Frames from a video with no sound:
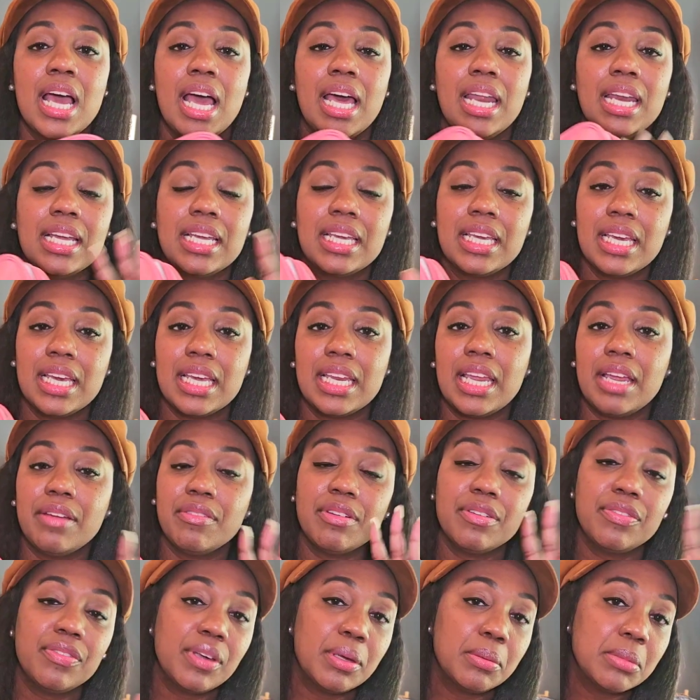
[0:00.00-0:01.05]
And again,
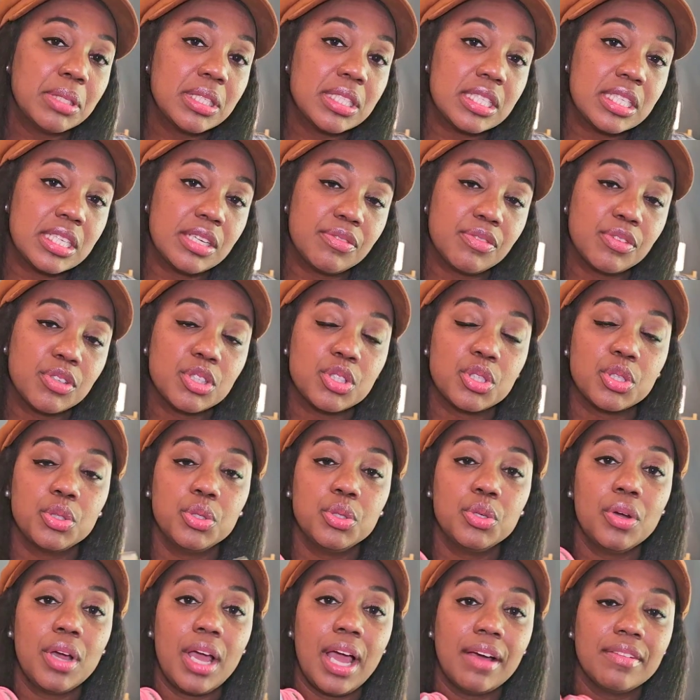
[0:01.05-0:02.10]
every family is different, so
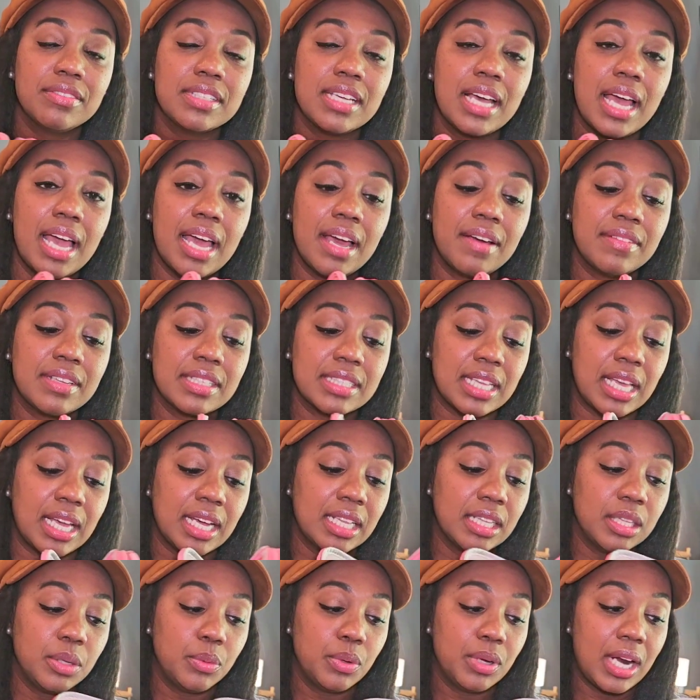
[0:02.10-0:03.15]
you don't have to have
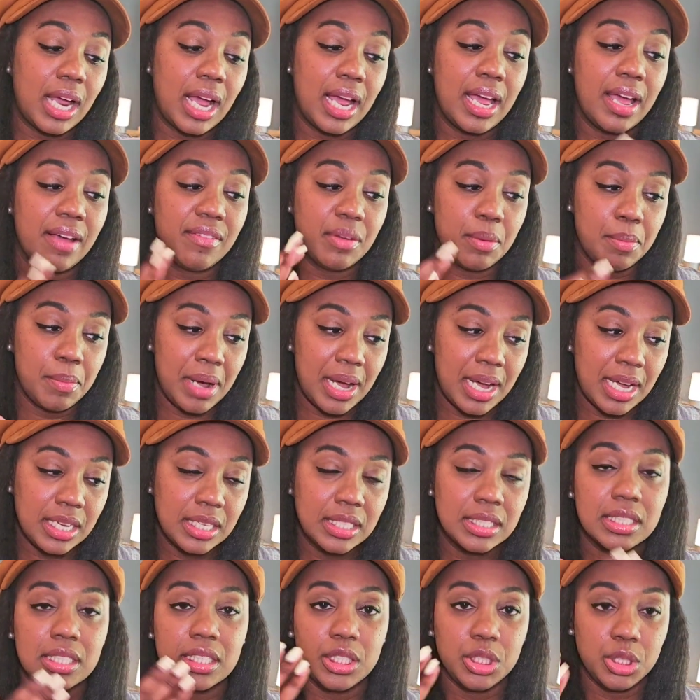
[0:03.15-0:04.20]
exactly what I have in
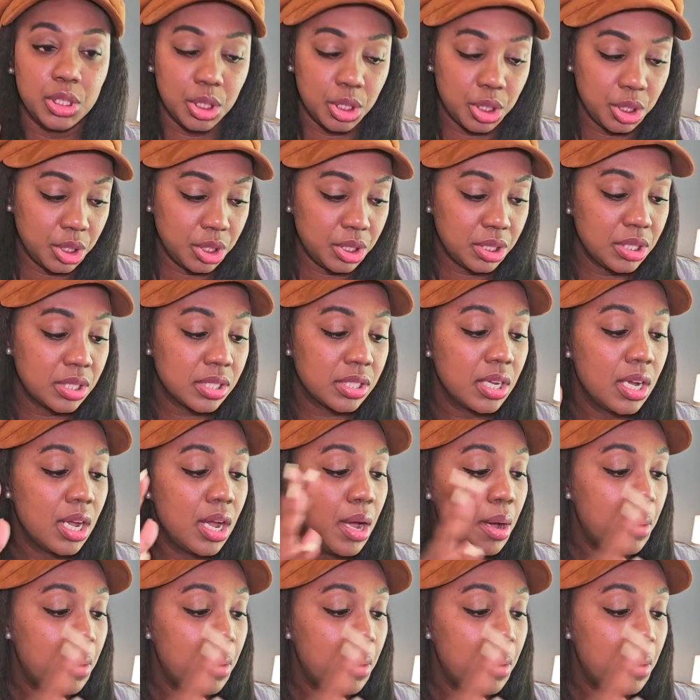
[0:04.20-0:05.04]
mind in yours.